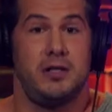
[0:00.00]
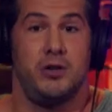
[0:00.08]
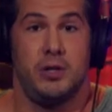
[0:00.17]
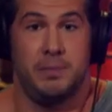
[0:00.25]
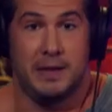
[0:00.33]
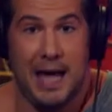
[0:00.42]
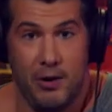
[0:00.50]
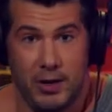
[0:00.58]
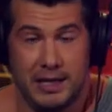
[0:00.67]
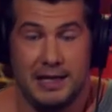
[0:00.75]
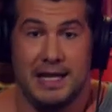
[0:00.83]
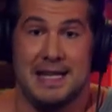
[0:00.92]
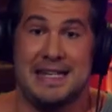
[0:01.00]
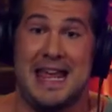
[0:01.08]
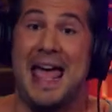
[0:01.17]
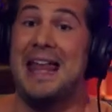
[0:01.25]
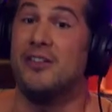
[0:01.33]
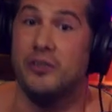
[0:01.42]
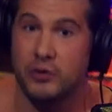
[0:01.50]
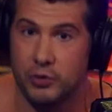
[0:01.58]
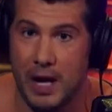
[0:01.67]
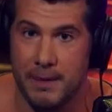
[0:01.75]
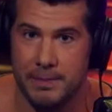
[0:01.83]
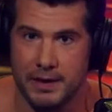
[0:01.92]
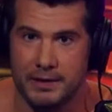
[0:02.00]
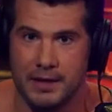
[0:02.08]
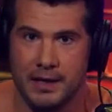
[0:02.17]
due to plowing, intense cropping.